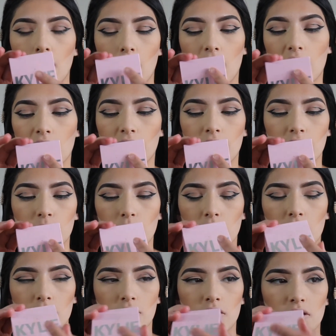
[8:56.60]
I love this
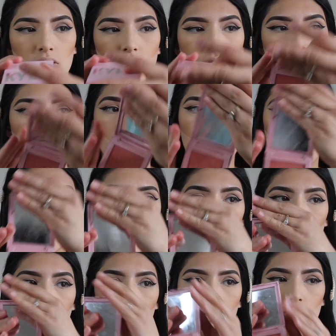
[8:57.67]
blush. It's so
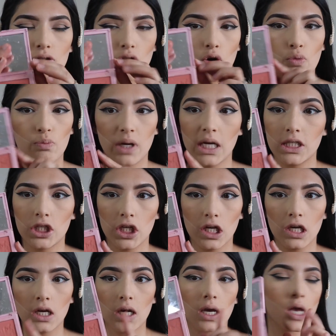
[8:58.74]
pretty, so
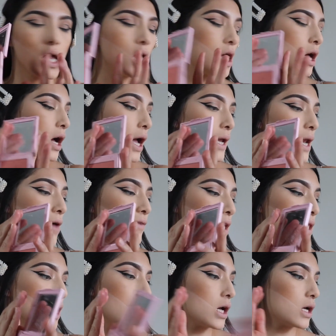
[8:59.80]
peachy. I love
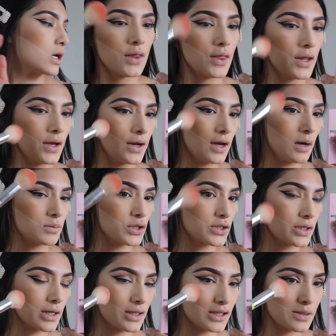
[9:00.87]
it. And then I'm
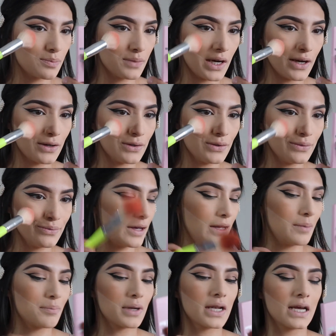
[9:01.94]
just gonna smile
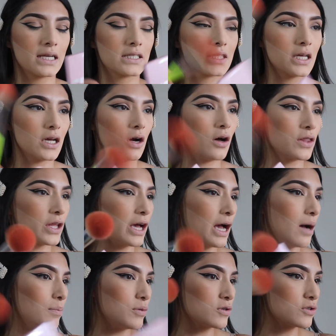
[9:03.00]
and place it on the
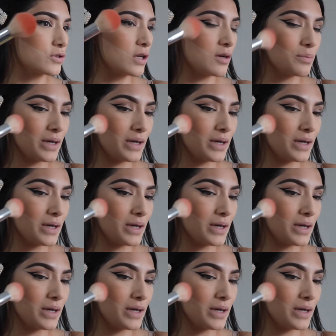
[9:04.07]
apples of